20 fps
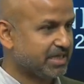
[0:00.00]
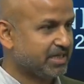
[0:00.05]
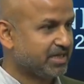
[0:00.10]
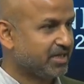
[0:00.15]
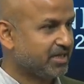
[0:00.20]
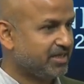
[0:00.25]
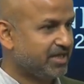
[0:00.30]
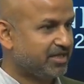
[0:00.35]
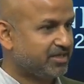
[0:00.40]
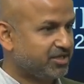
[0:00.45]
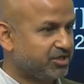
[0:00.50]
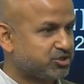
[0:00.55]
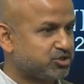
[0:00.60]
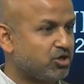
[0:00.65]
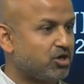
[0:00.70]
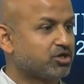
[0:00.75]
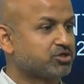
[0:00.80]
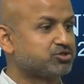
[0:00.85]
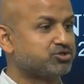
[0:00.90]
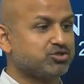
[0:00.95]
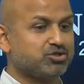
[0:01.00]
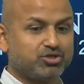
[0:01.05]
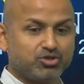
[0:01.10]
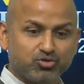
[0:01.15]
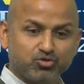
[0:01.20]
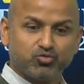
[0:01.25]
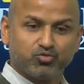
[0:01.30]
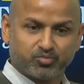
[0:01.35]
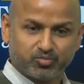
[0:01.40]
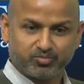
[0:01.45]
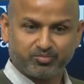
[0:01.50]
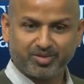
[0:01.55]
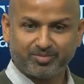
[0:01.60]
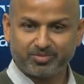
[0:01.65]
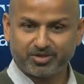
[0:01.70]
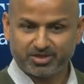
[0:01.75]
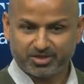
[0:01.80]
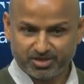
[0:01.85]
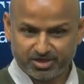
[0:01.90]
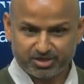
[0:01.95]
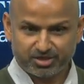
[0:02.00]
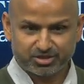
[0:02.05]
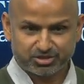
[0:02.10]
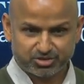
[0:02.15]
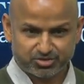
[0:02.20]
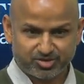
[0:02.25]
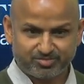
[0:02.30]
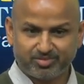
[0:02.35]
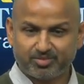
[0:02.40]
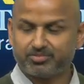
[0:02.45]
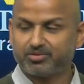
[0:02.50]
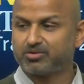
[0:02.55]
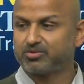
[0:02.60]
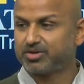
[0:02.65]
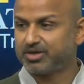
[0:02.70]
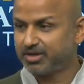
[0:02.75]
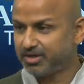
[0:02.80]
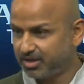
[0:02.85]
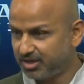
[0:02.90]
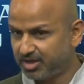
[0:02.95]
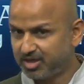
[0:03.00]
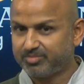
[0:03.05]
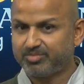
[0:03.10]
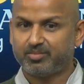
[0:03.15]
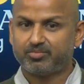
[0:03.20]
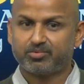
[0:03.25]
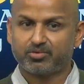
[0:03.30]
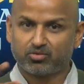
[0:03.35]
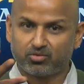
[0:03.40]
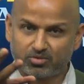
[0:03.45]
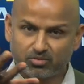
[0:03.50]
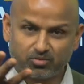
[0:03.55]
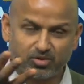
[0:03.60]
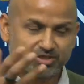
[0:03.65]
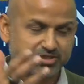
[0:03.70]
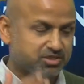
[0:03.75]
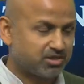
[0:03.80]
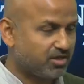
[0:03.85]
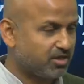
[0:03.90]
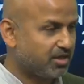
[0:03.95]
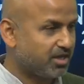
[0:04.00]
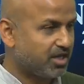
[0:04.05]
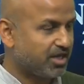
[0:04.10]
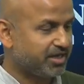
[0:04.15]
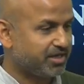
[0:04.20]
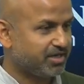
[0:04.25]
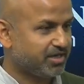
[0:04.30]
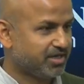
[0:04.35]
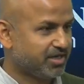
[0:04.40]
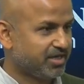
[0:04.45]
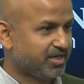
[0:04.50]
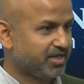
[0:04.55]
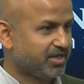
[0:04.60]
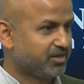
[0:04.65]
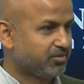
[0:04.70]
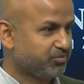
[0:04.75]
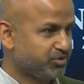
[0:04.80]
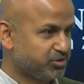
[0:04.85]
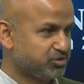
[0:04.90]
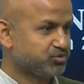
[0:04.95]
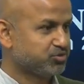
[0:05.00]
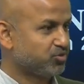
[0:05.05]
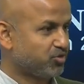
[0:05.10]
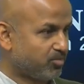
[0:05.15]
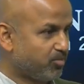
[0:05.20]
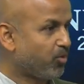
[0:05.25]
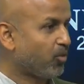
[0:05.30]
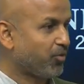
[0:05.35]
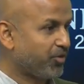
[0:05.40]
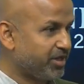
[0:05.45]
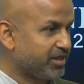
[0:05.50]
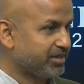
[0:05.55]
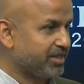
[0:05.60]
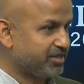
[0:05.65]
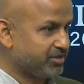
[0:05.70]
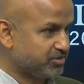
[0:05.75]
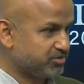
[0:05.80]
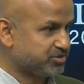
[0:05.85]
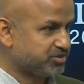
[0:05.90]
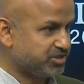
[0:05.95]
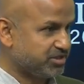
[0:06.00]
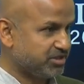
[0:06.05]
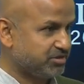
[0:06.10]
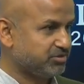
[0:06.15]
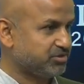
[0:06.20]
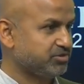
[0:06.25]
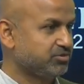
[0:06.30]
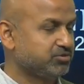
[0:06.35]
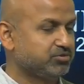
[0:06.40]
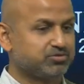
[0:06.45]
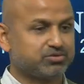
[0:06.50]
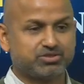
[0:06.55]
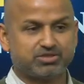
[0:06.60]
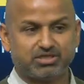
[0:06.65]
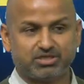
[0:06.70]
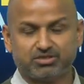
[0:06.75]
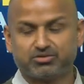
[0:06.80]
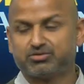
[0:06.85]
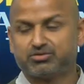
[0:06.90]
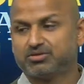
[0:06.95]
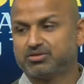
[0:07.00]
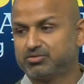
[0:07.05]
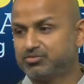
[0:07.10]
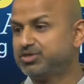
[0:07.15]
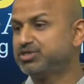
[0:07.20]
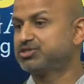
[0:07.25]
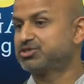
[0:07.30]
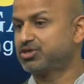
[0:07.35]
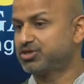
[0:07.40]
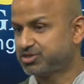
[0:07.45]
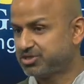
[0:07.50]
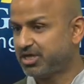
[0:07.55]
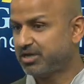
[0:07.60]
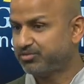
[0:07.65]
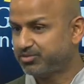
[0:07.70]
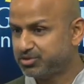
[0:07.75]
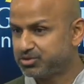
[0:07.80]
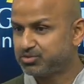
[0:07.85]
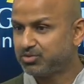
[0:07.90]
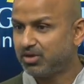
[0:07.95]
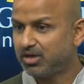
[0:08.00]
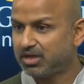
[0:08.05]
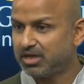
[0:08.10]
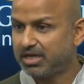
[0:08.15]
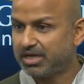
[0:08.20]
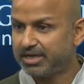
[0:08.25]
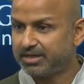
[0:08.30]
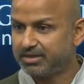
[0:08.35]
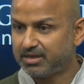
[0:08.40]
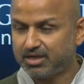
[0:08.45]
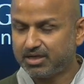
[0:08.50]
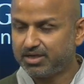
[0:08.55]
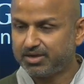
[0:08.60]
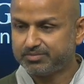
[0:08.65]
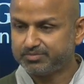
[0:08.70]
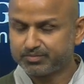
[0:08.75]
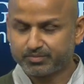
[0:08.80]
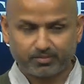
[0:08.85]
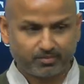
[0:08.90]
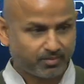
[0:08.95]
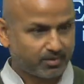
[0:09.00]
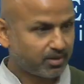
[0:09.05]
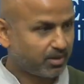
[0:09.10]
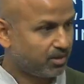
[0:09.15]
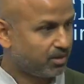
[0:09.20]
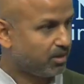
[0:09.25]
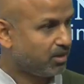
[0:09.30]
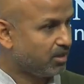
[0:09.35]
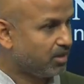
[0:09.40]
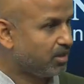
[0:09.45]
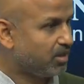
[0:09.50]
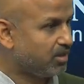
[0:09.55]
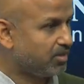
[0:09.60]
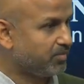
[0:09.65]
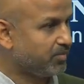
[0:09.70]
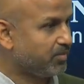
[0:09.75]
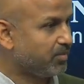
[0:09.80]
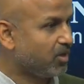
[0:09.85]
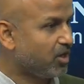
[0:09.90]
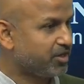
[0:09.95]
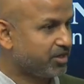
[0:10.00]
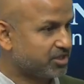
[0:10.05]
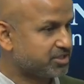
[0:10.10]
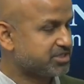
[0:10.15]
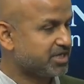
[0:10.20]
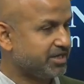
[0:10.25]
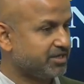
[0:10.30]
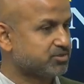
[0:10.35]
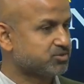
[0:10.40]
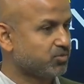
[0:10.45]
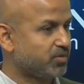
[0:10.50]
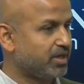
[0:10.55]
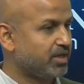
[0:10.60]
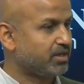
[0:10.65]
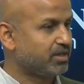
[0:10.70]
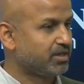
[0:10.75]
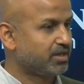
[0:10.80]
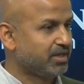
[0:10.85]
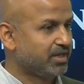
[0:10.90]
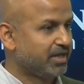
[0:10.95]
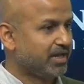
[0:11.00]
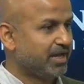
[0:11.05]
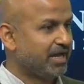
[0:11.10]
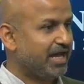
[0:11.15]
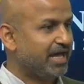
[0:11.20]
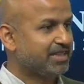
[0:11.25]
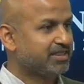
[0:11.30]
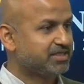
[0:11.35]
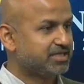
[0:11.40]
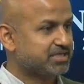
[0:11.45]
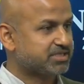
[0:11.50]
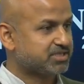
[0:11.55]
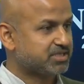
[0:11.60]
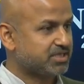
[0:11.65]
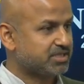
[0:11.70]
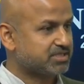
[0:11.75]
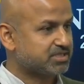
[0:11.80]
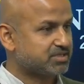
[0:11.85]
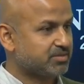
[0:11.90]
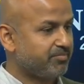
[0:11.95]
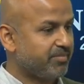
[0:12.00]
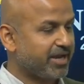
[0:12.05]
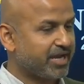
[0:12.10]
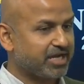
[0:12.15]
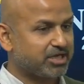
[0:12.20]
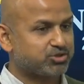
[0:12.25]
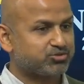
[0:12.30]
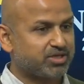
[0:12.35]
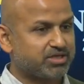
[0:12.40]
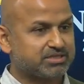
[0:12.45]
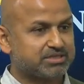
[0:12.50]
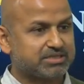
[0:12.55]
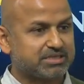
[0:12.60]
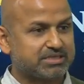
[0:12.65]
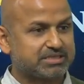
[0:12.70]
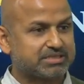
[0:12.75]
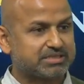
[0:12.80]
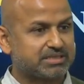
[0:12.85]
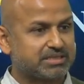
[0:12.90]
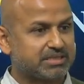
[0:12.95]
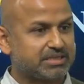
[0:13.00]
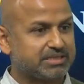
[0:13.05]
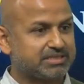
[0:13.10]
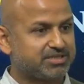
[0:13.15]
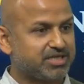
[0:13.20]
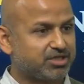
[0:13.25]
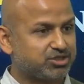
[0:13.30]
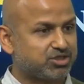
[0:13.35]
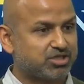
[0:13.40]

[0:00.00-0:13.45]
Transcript: that they talk to you, people in the industry, people who are here, people who are watching online. We do the reporting that you see. You see the research that we do online, um, um, on our site as well. And this is, Megatrends is essentially